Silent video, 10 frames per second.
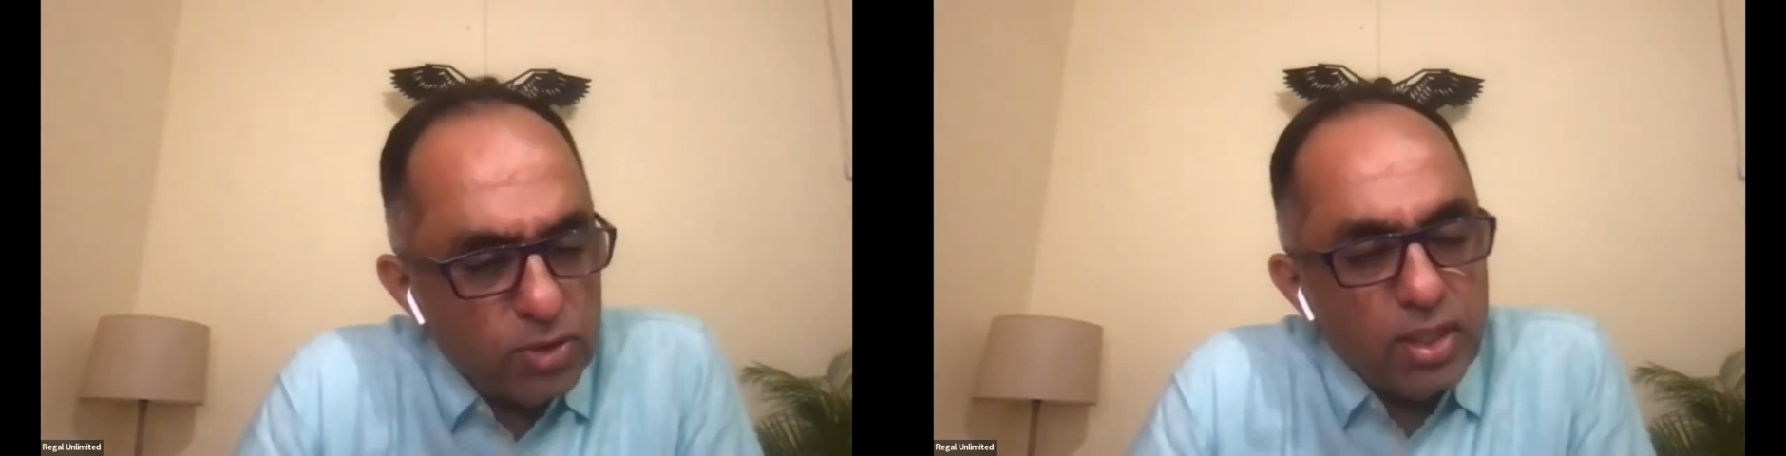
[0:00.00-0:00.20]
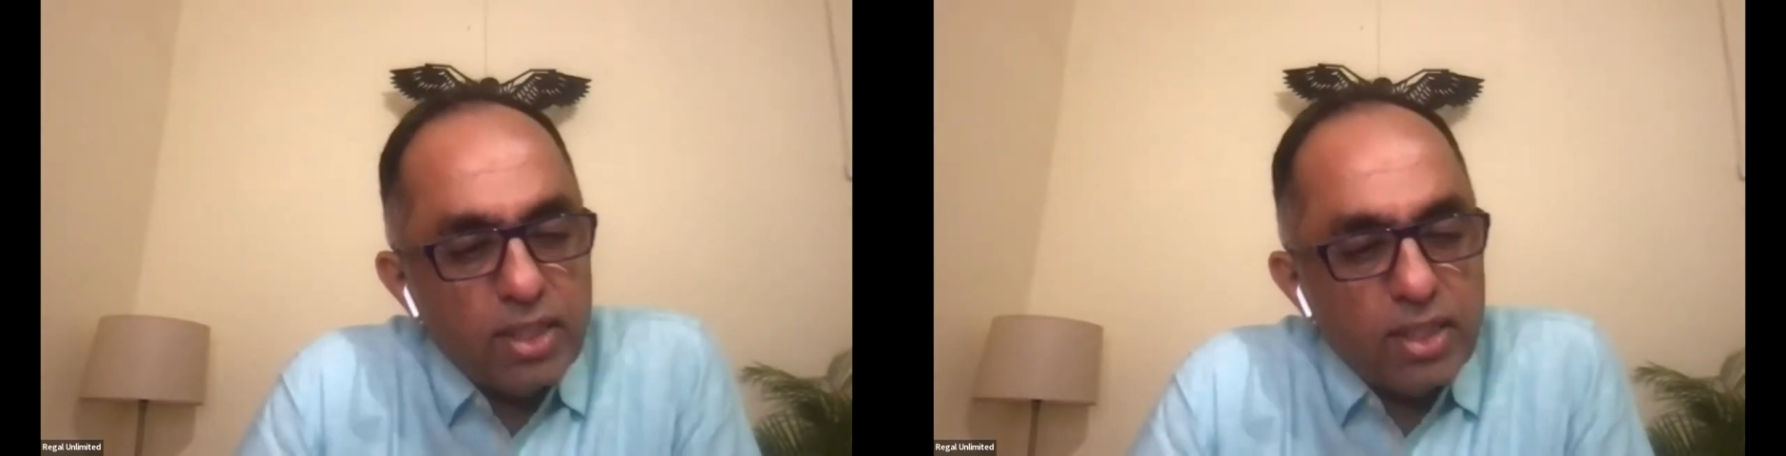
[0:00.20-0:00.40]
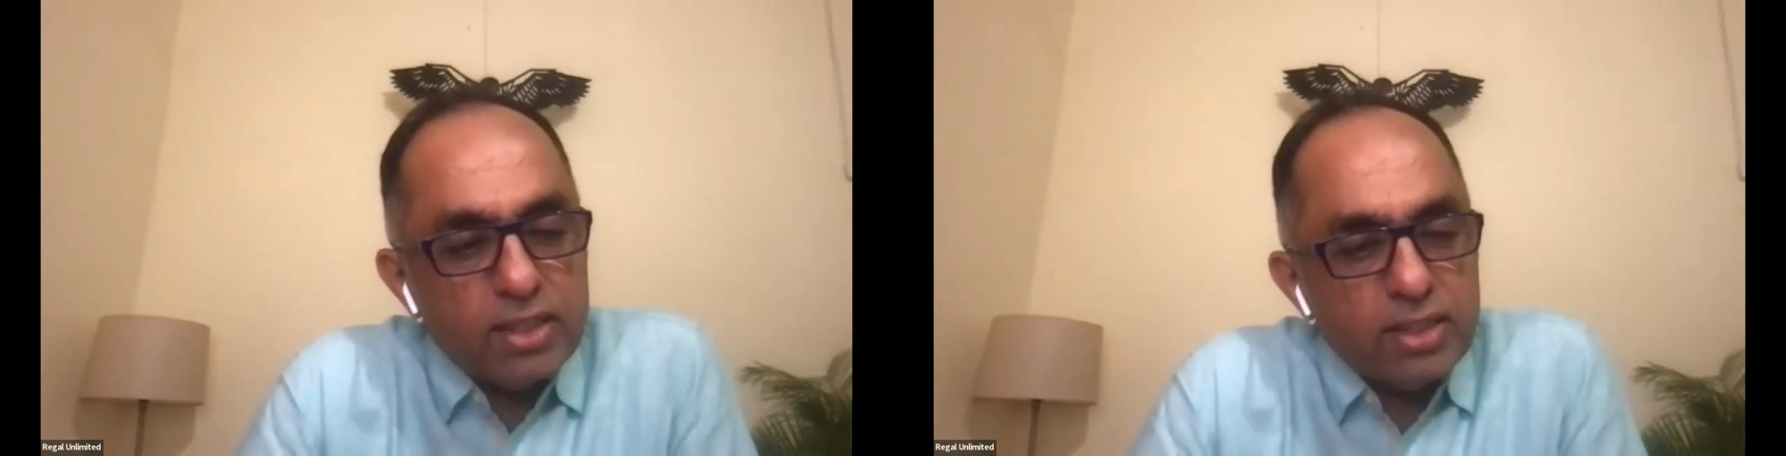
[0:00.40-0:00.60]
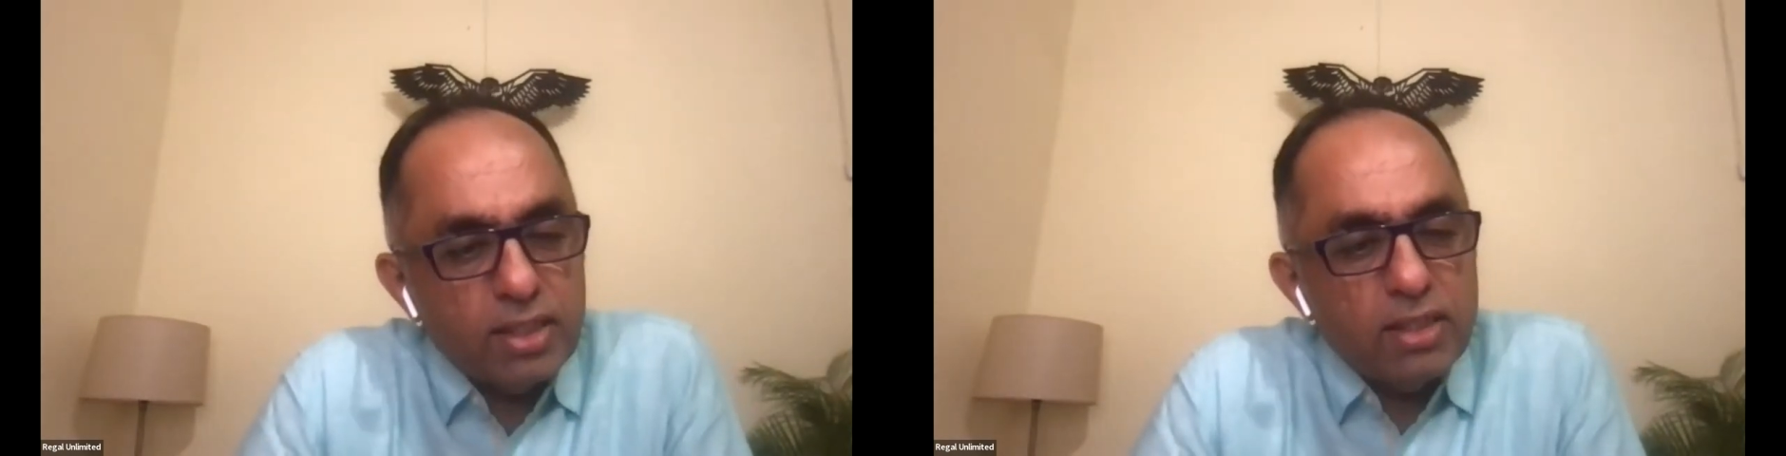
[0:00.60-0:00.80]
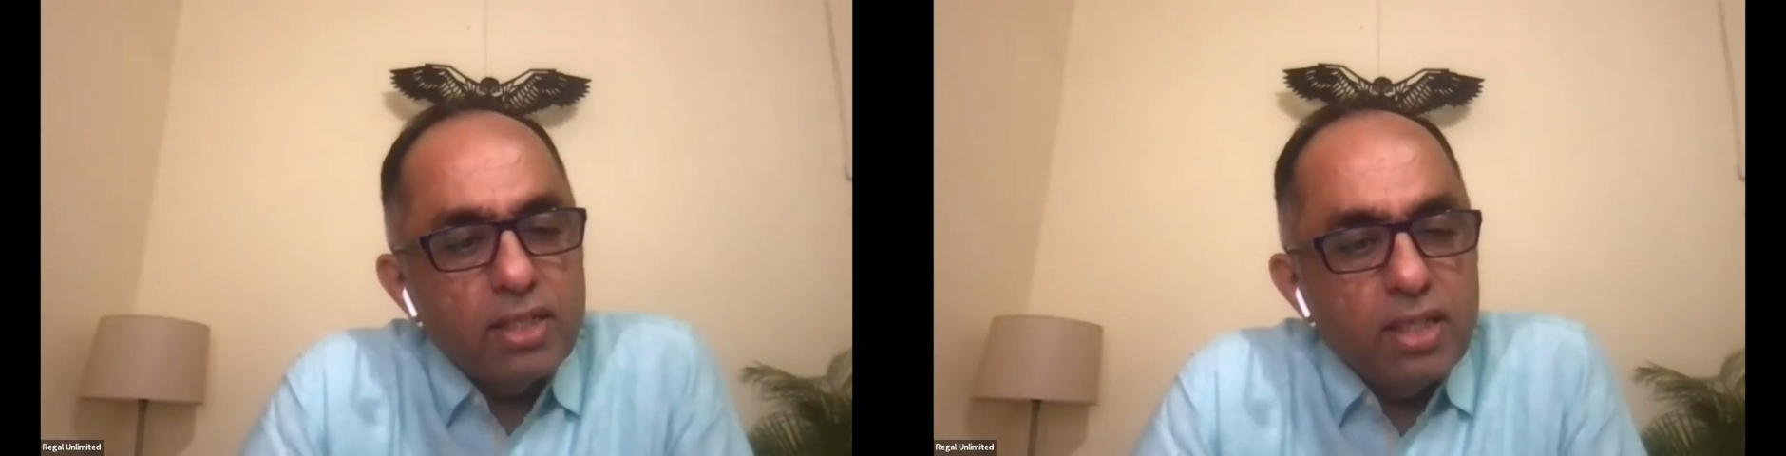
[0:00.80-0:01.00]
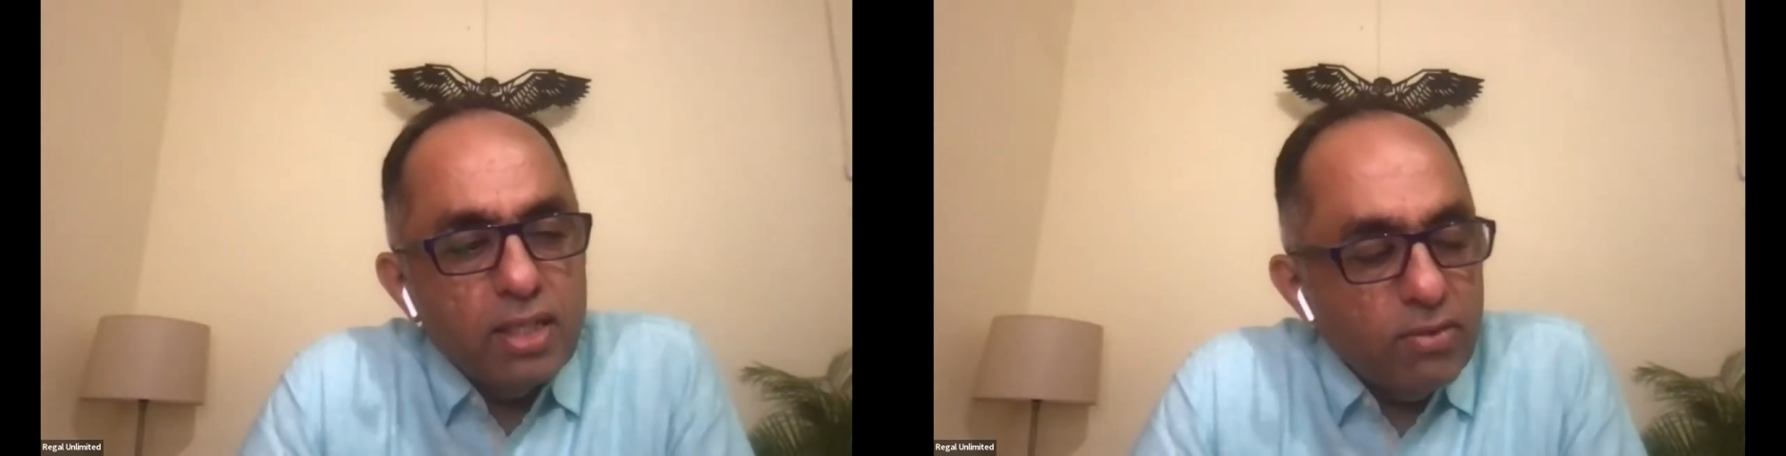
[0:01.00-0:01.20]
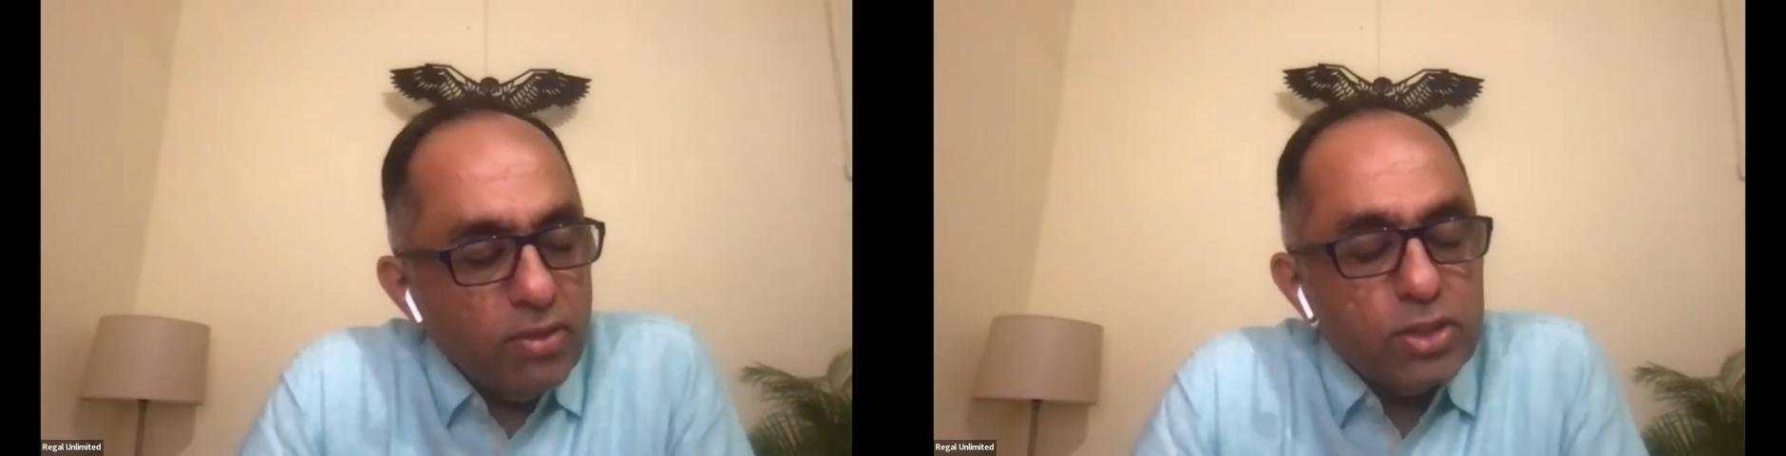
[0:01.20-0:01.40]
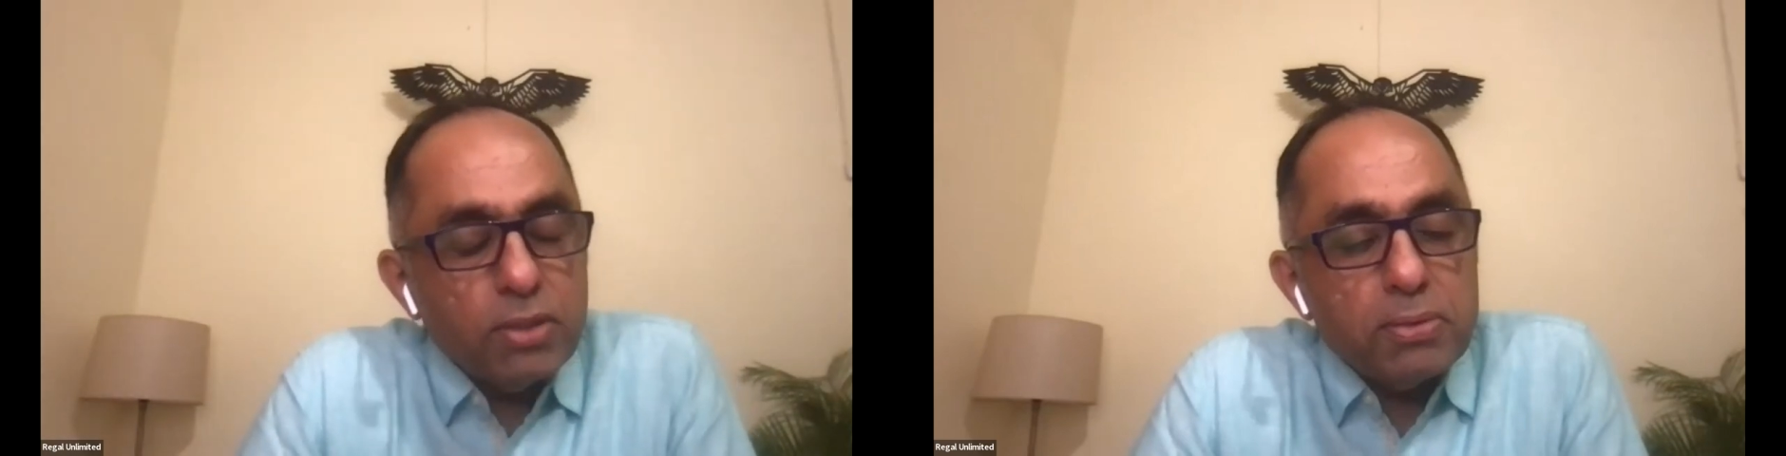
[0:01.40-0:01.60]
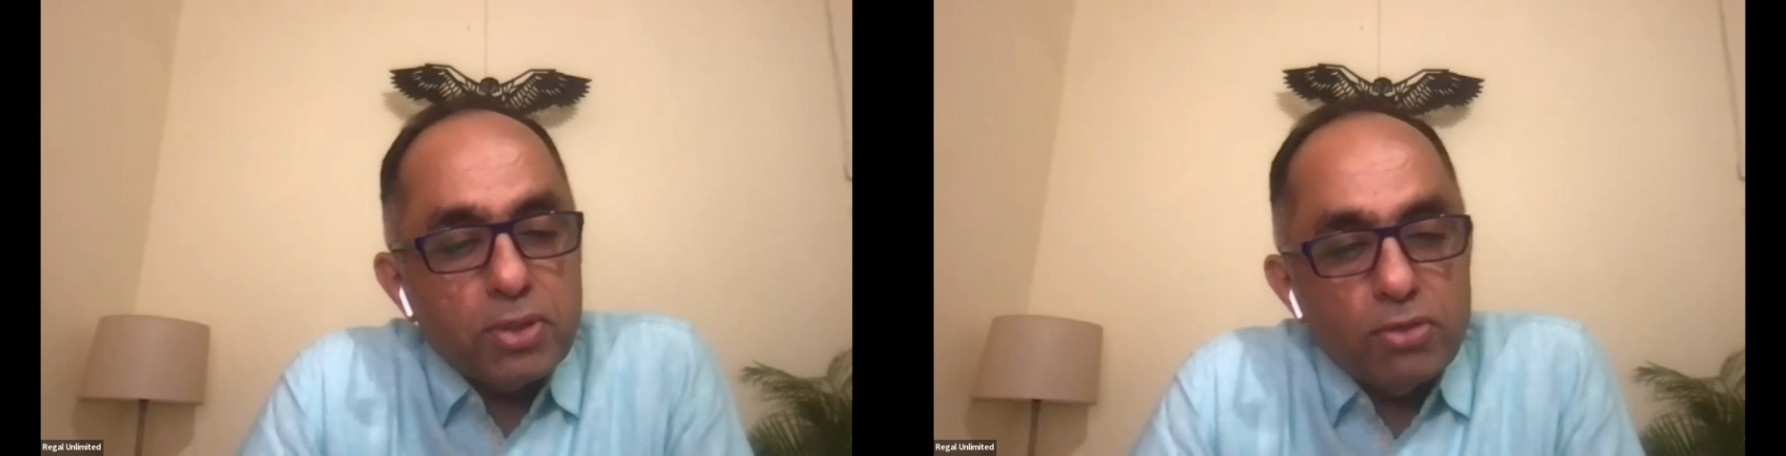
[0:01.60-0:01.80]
So to that extent, one-stop